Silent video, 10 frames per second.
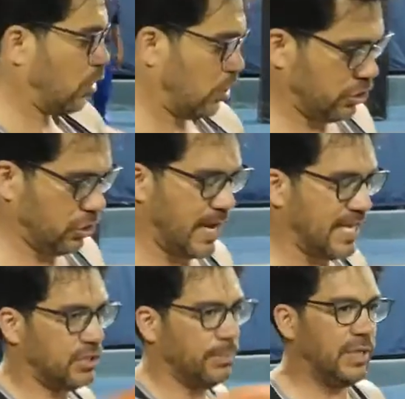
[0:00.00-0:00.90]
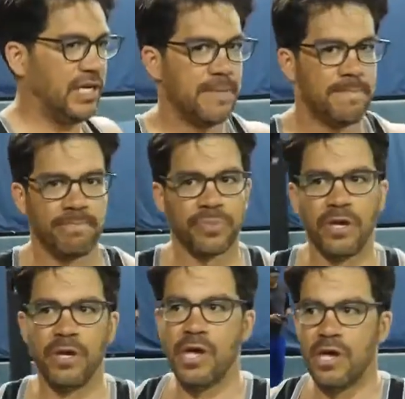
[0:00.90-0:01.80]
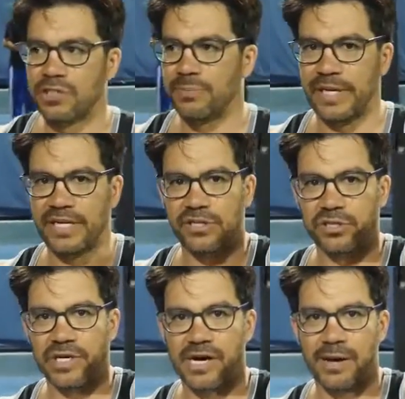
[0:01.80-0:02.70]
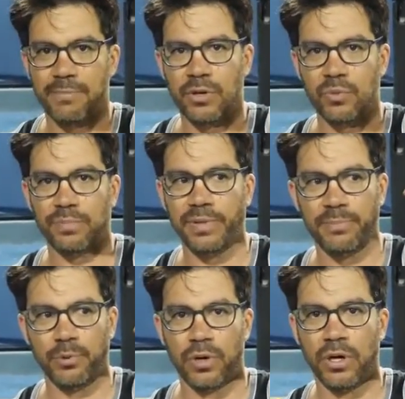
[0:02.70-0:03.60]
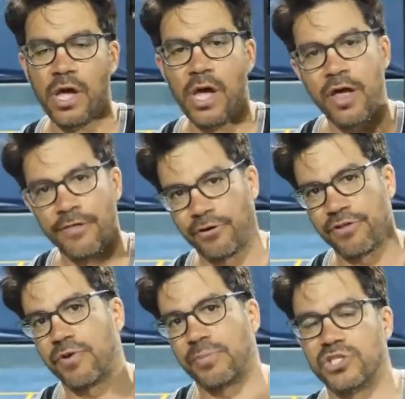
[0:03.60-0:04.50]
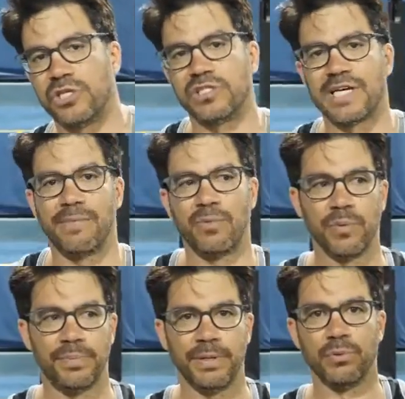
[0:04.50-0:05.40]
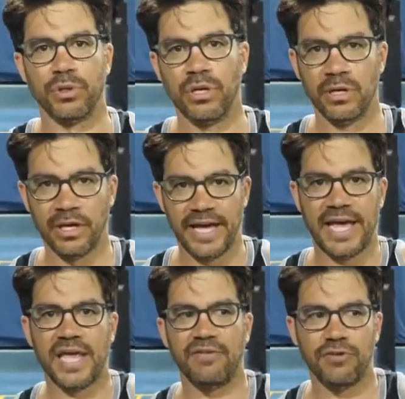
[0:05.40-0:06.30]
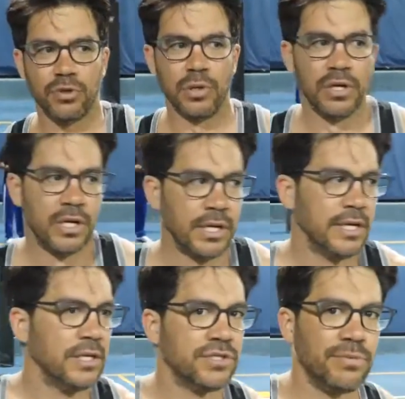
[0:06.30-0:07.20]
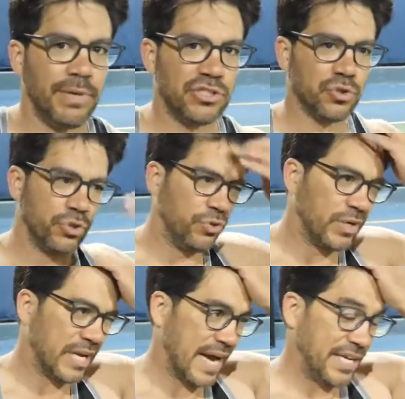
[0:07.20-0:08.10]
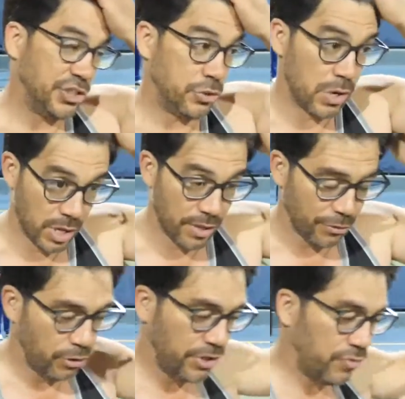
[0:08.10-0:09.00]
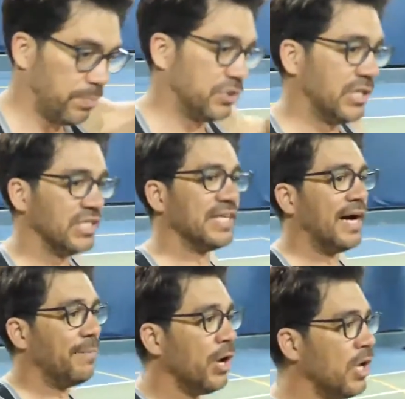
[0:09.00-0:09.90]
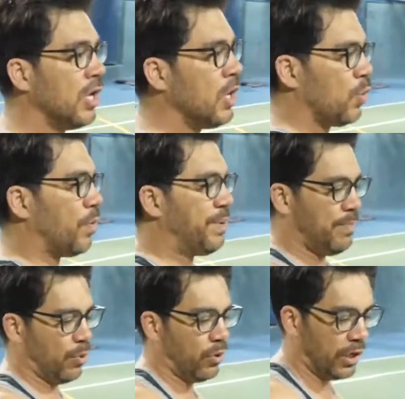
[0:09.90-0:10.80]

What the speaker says: also has to be spending your time with people, 33% of your time with people ahead of you to mentor you and guide you. 33% of the time with people